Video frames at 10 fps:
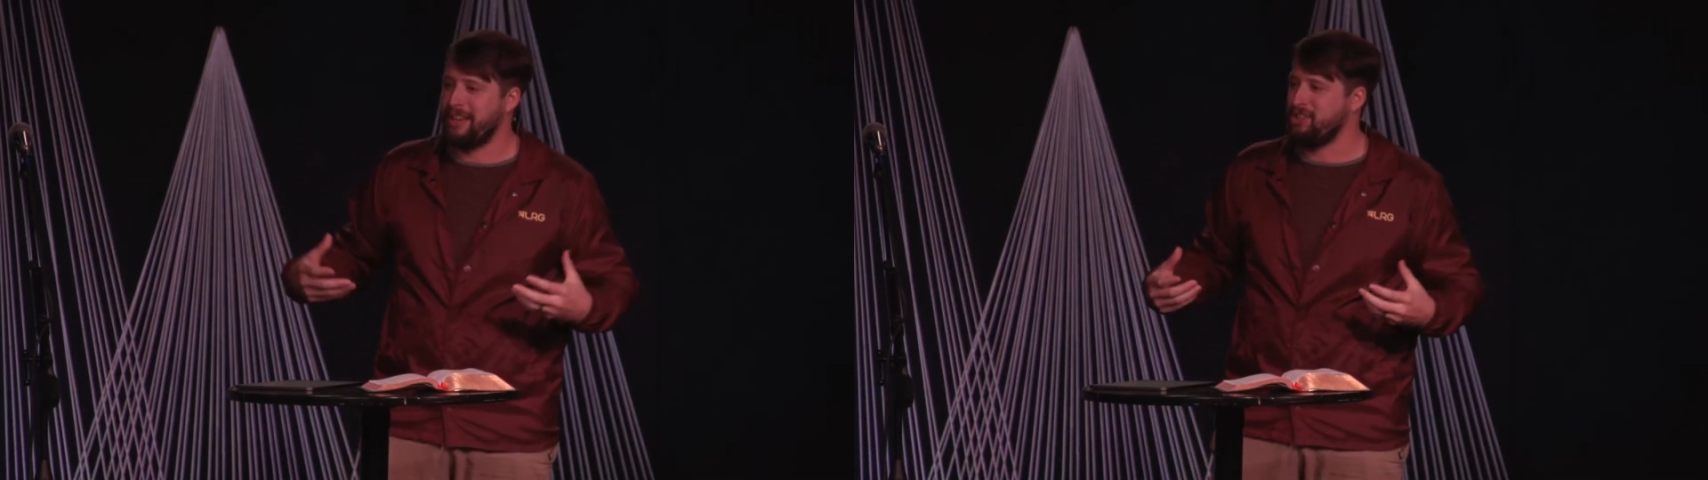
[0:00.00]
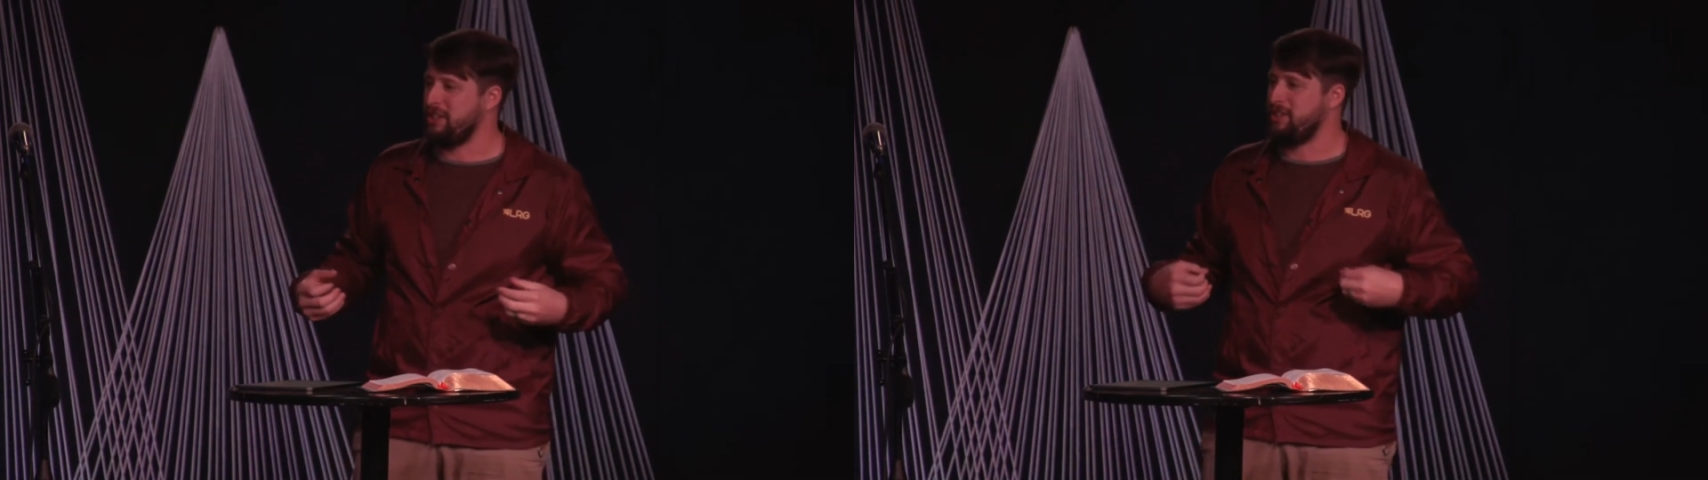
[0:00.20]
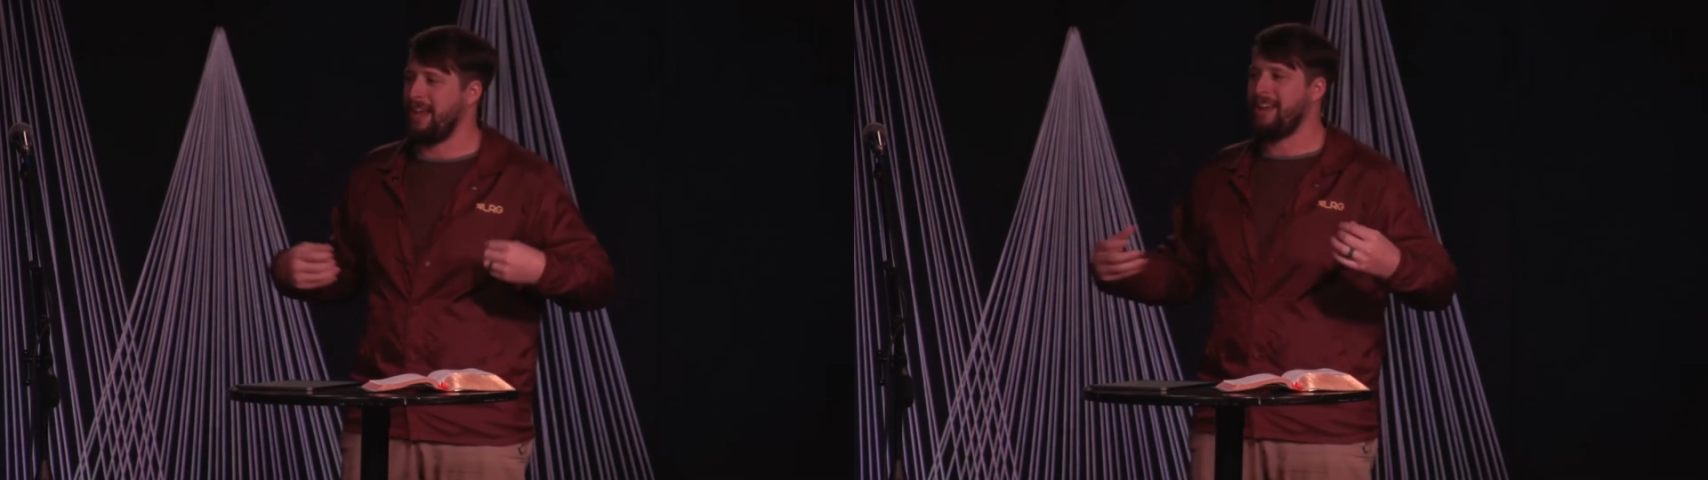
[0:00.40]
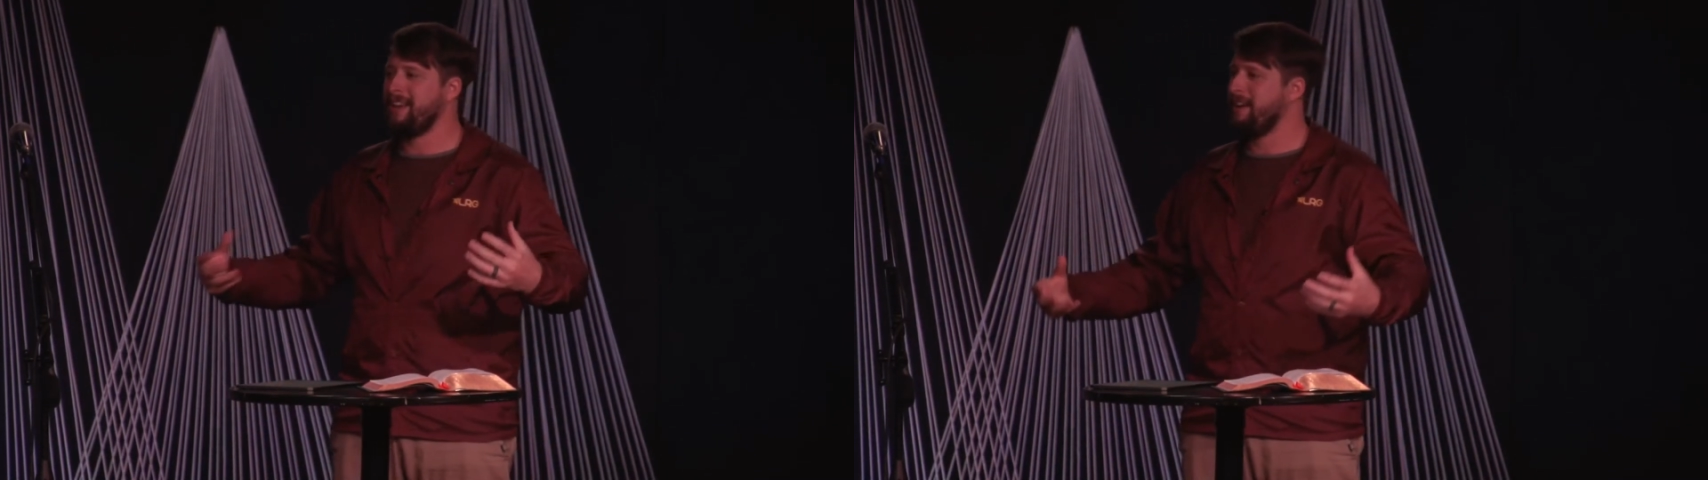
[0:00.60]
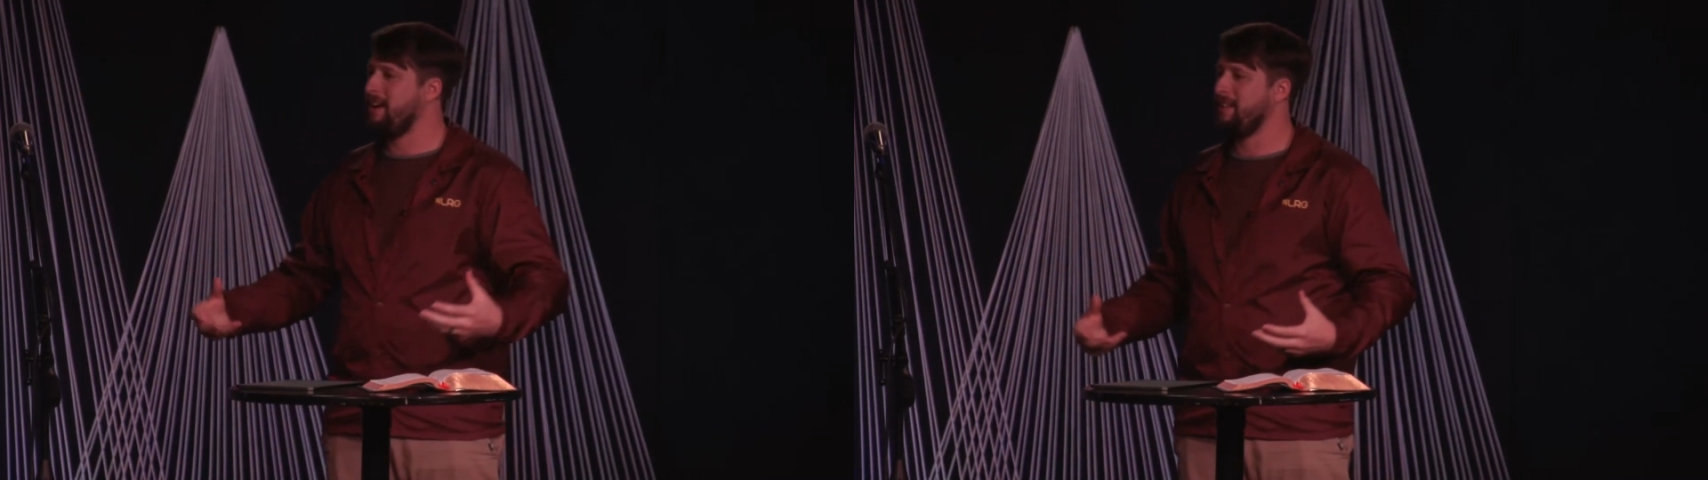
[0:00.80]
she's taking
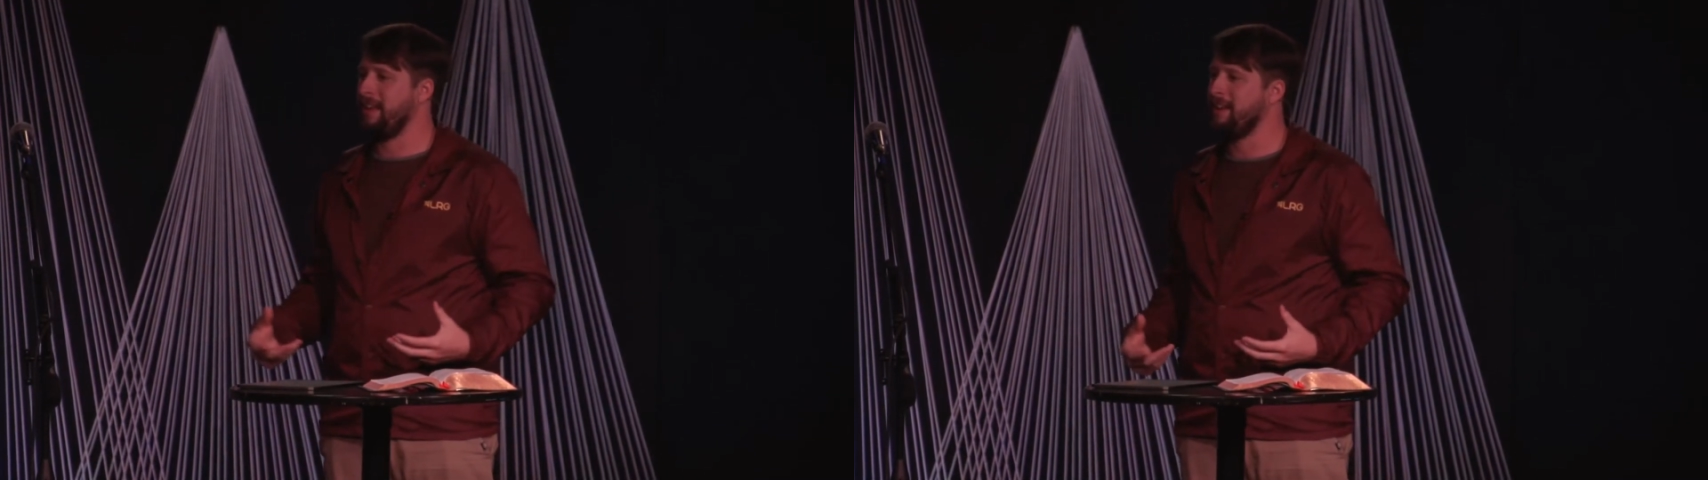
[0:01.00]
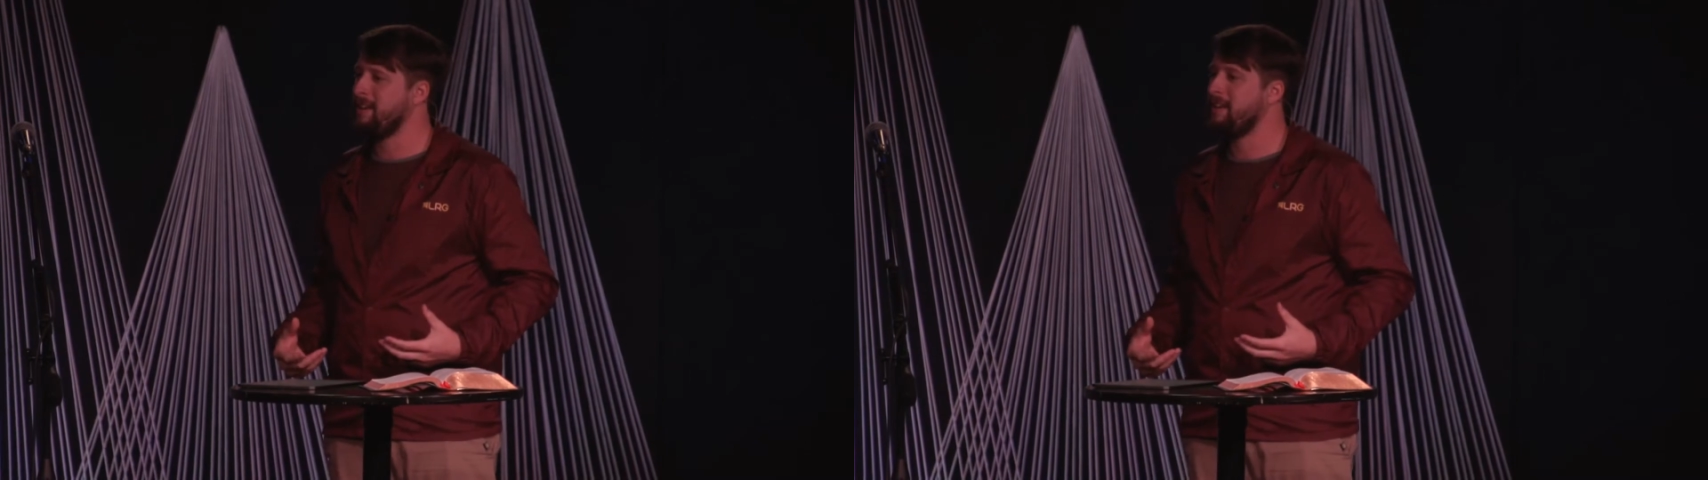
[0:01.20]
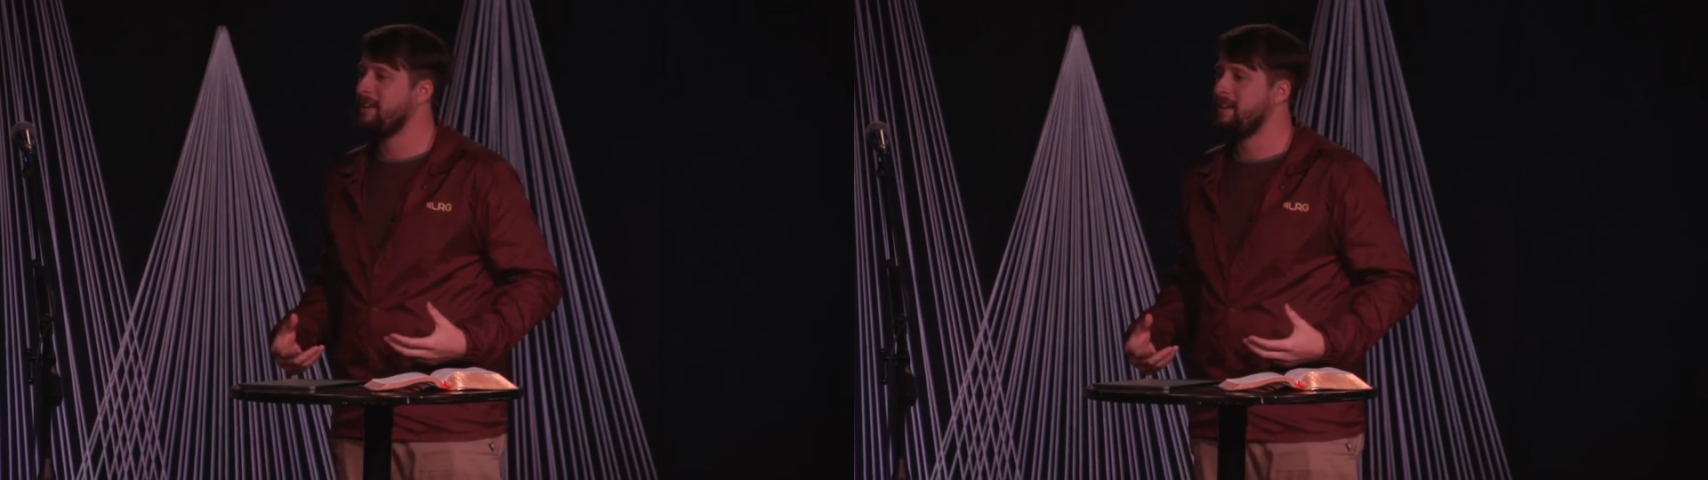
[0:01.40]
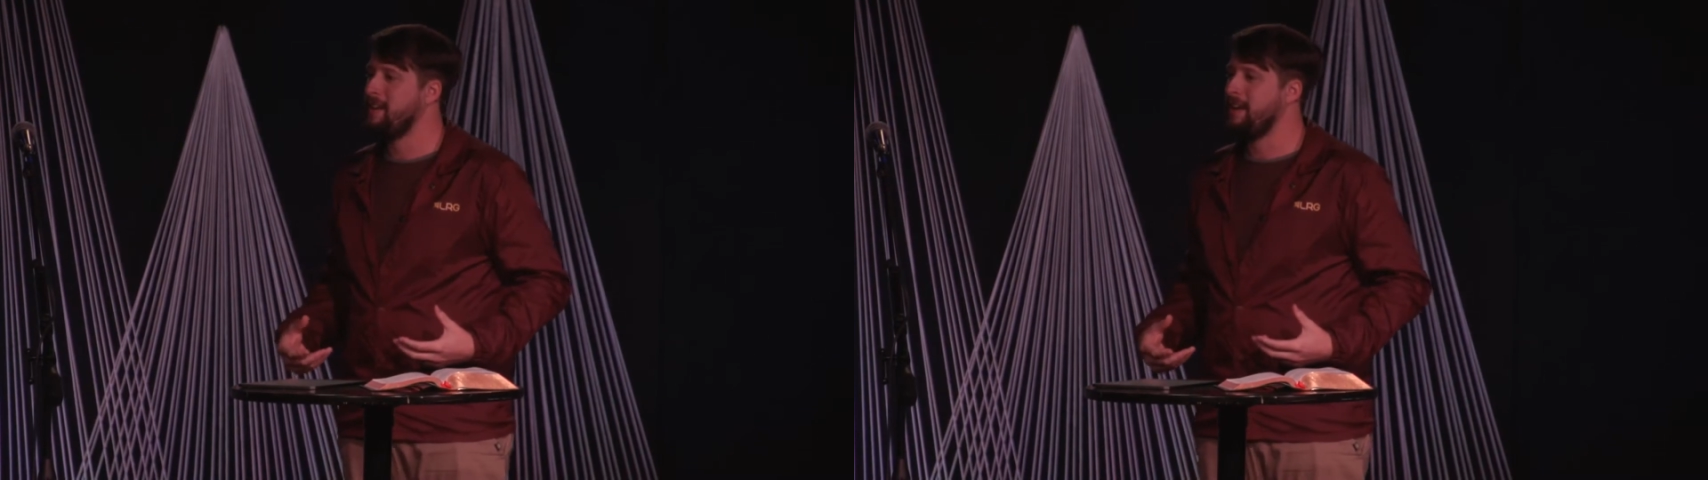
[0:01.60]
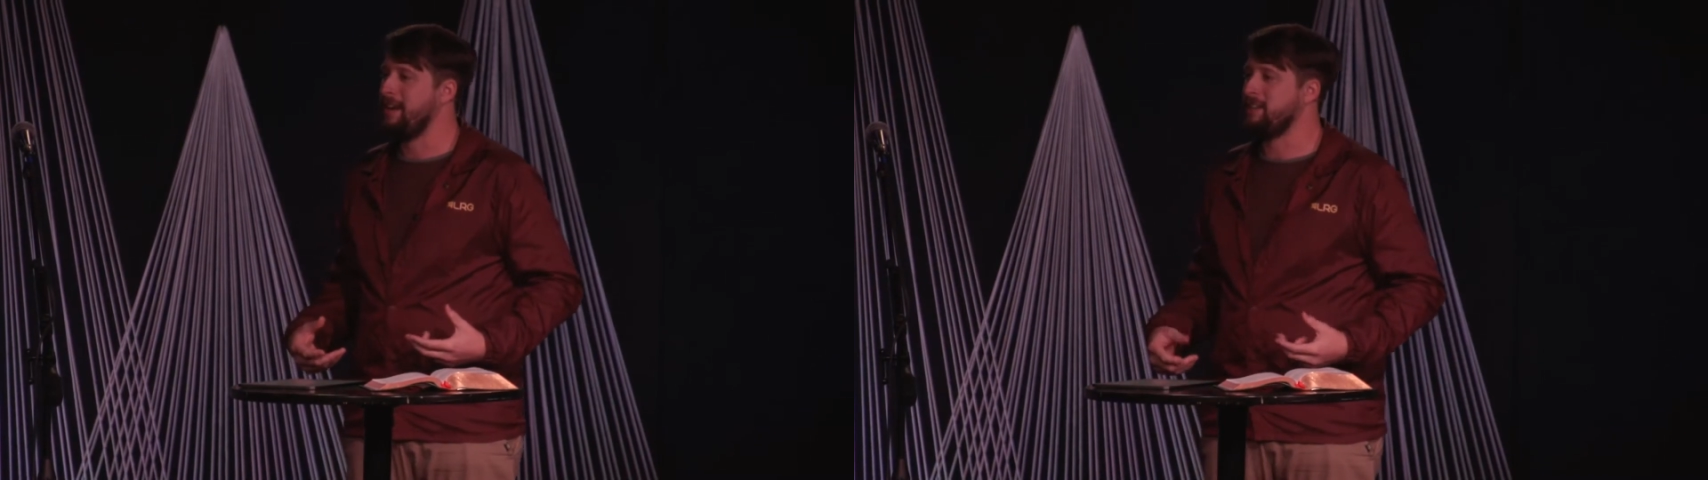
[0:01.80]
it all in,
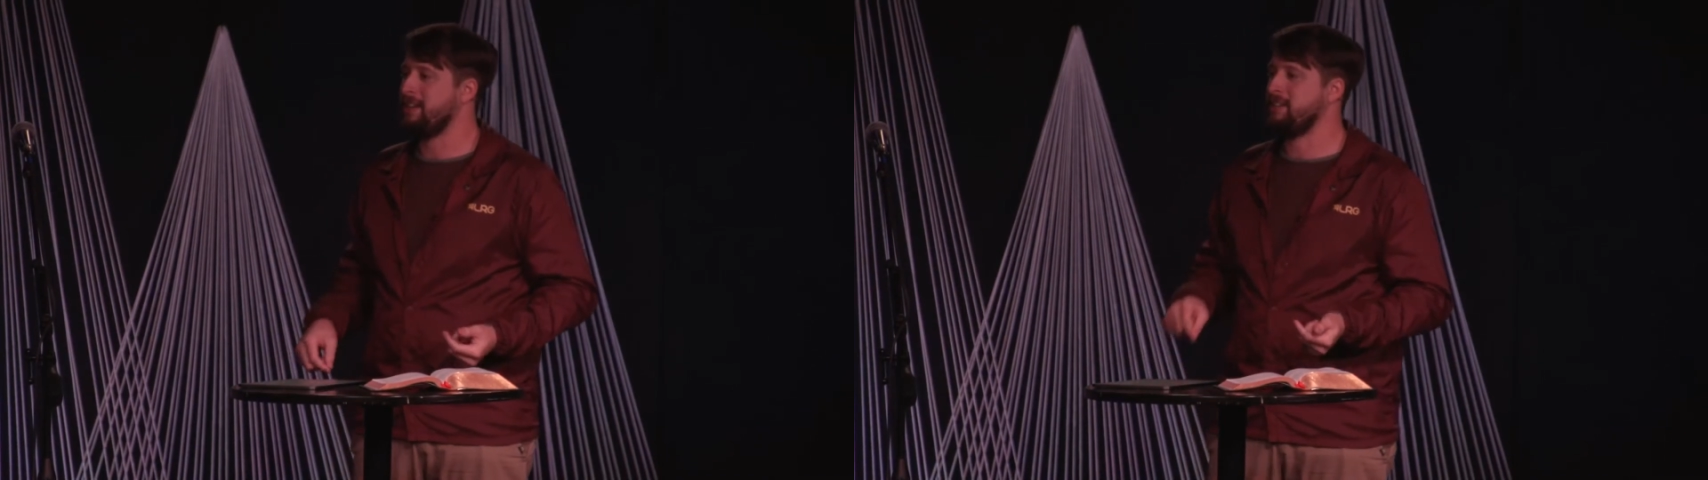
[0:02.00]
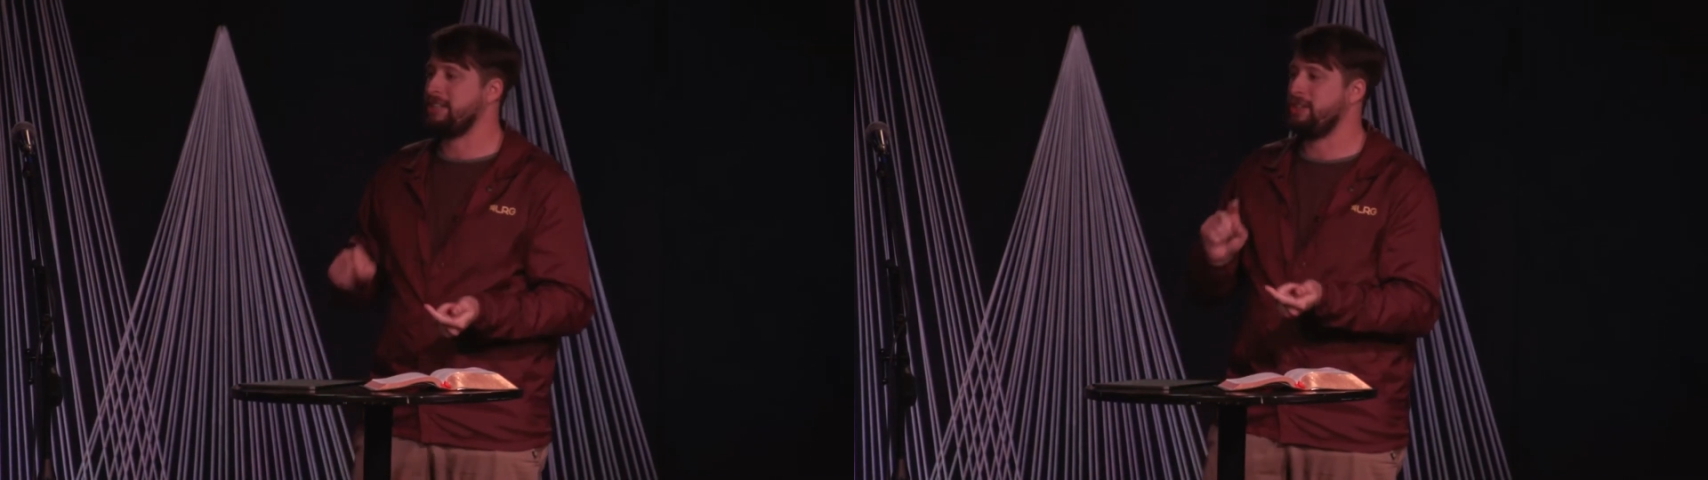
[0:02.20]
and says that she